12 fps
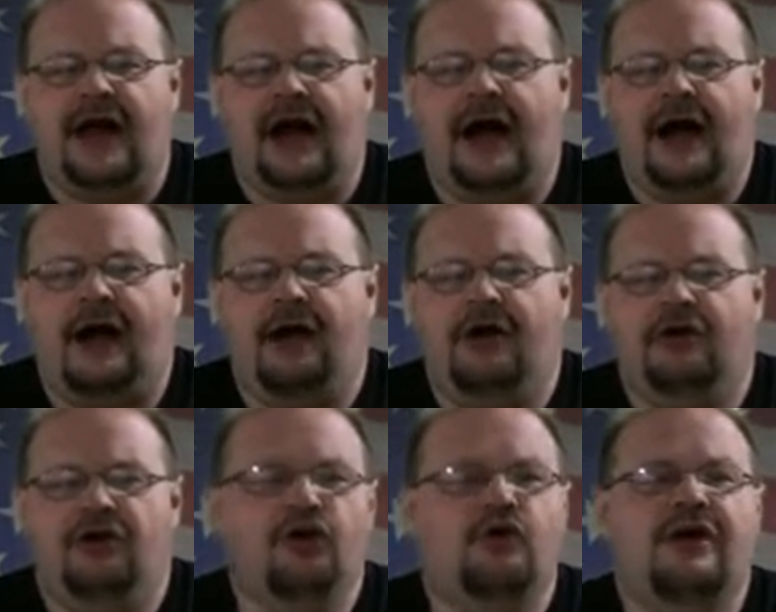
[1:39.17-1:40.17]

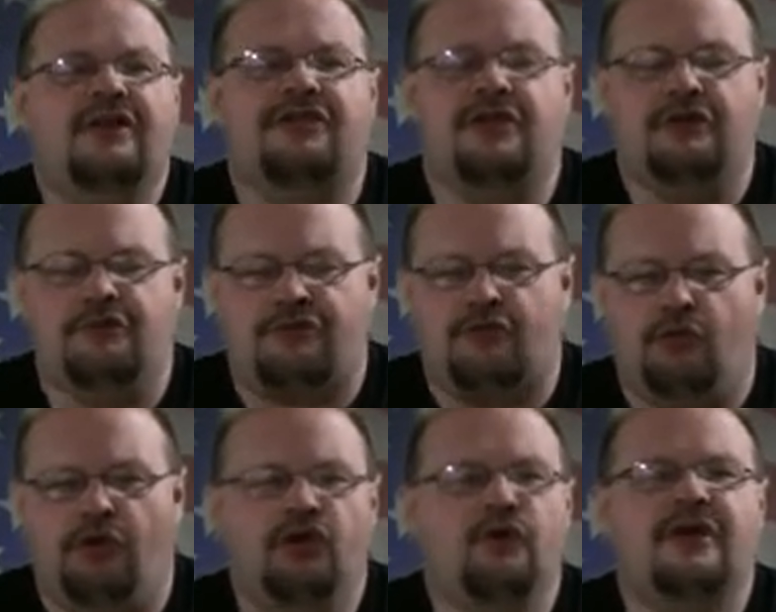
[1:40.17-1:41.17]
Who is the new
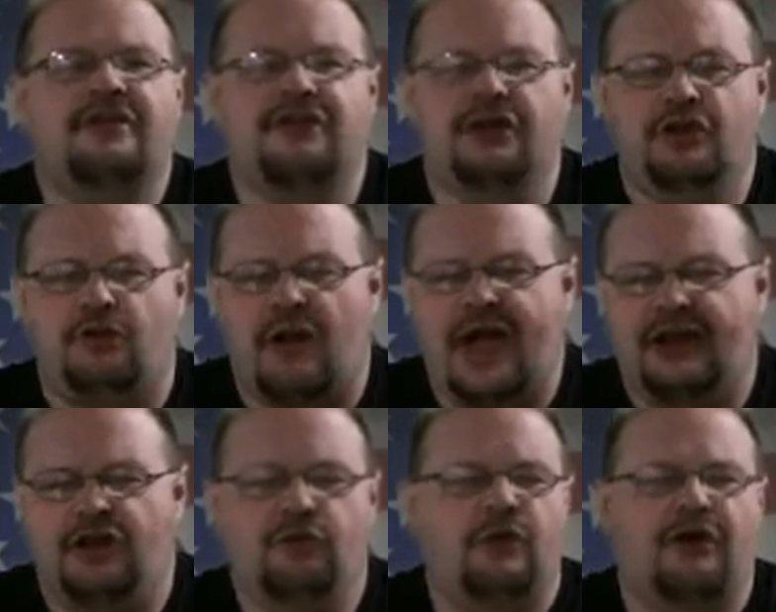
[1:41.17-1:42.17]
school? Who is the new
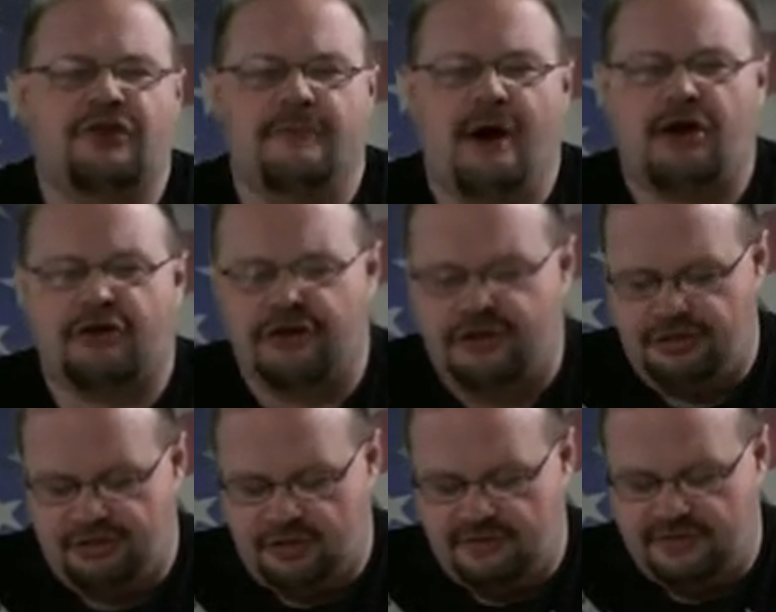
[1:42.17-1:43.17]
right? Who are the modern
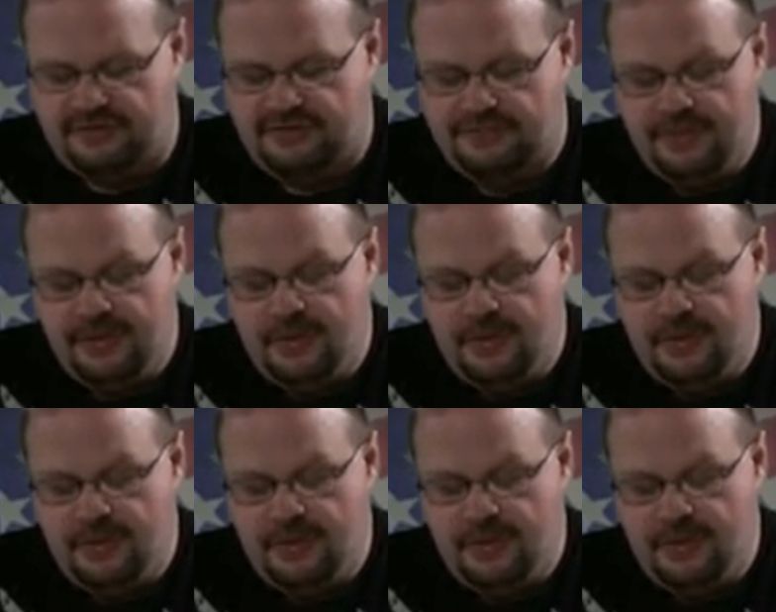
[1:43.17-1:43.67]
conservatives?